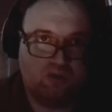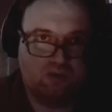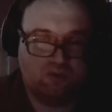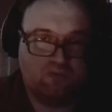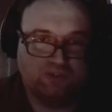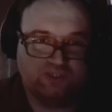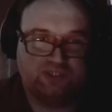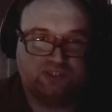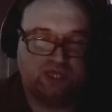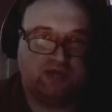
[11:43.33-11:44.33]
When
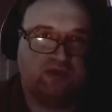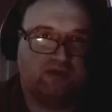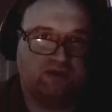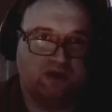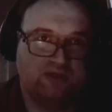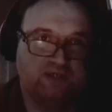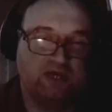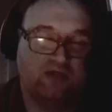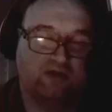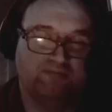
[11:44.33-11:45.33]
Satya
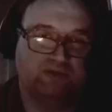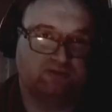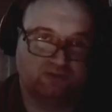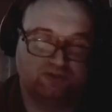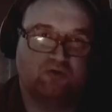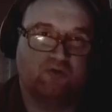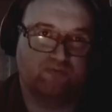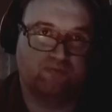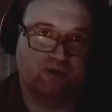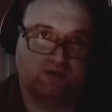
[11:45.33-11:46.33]
Nadella basically took over
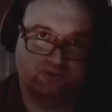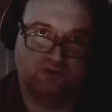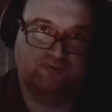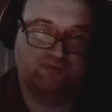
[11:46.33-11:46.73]
Microsoft.